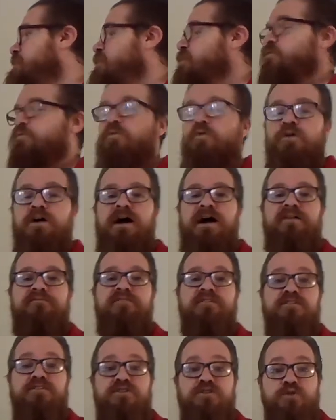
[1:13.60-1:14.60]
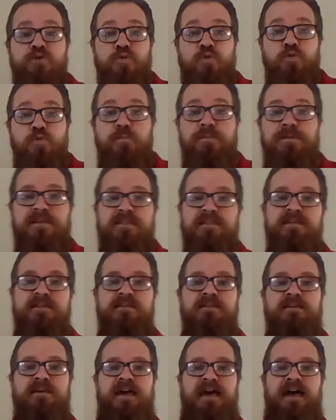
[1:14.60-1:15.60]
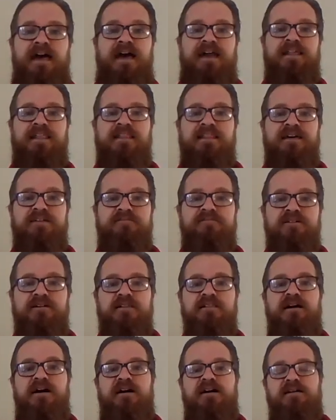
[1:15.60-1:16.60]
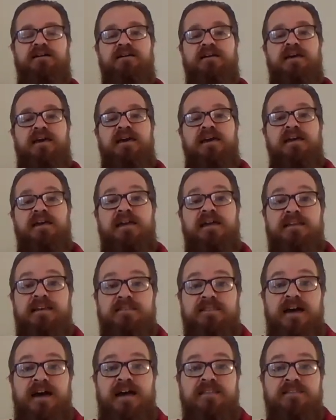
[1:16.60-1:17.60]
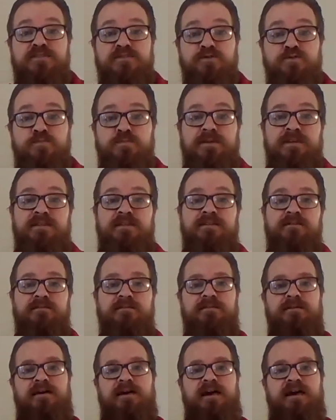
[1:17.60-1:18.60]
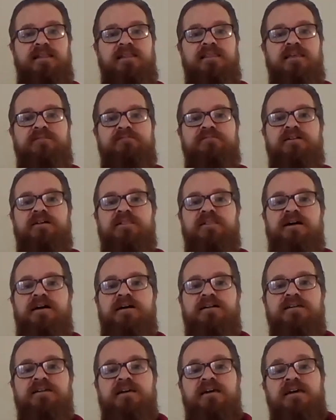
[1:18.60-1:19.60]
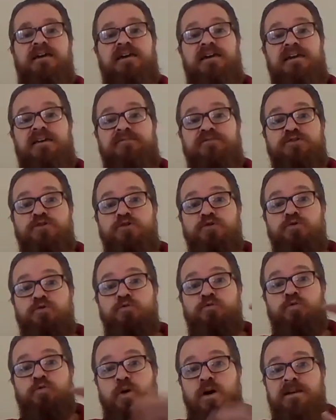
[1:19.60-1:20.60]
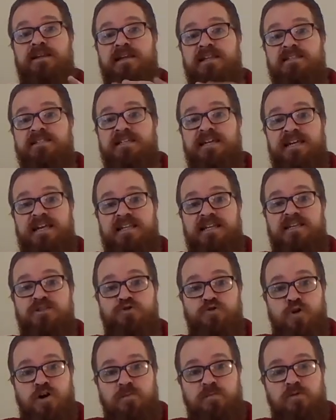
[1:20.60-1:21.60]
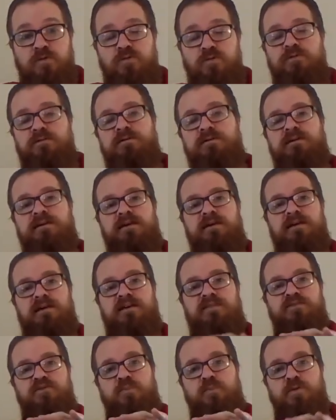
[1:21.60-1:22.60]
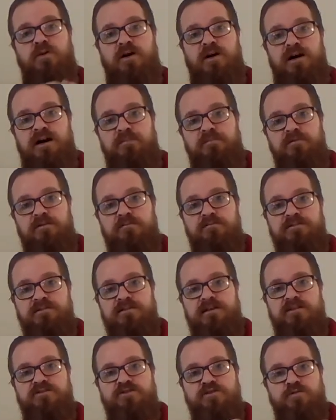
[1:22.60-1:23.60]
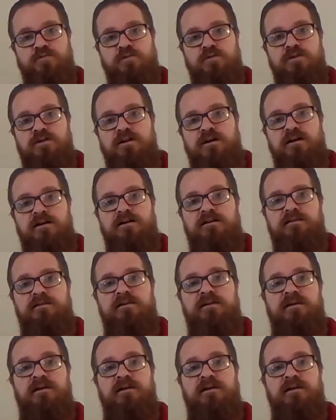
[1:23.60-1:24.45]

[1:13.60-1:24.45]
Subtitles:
we'll have a Zoom meeting at 11 o'clock. And in that Zoom meeting at 11 o'clock, if you run into any trouble in the problems that you work on,